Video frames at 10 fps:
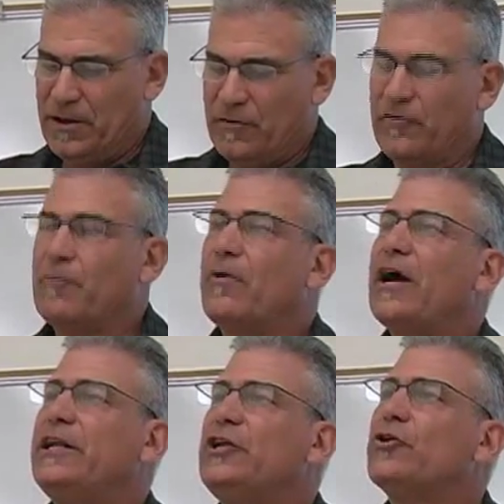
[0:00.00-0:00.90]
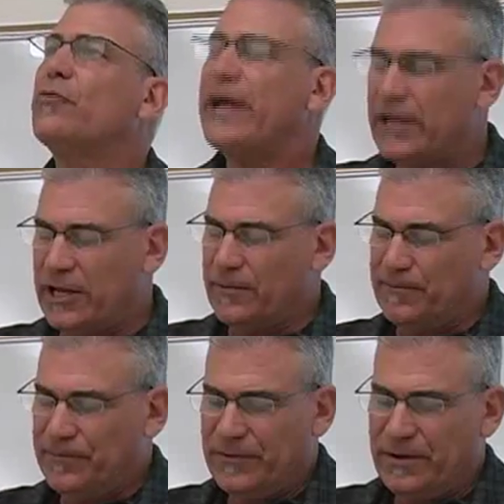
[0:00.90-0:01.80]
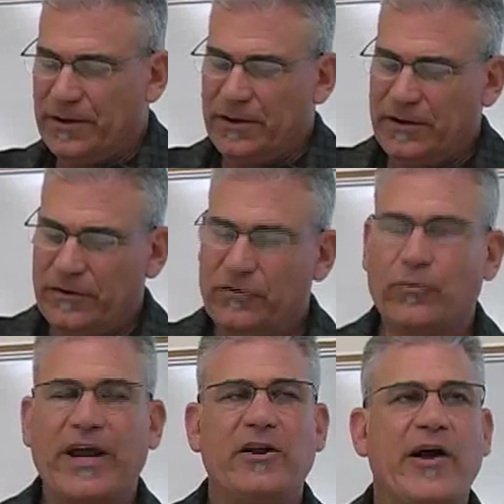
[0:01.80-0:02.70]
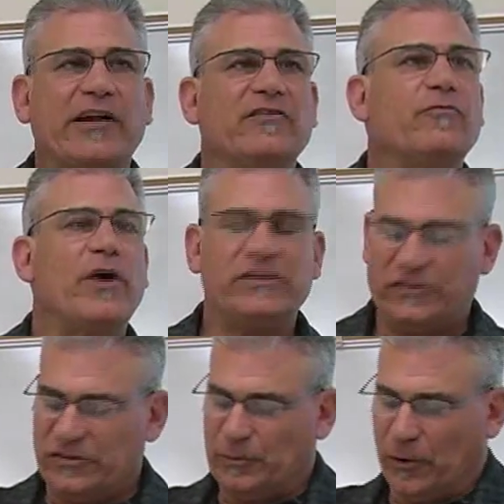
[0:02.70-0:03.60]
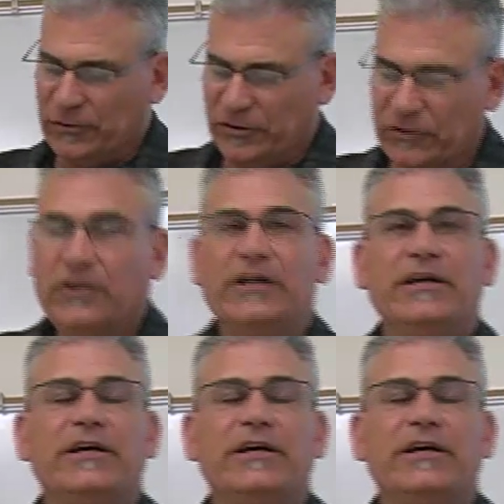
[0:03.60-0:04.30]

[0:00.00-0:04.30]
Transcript: from mining uranium to radioactive waste disposal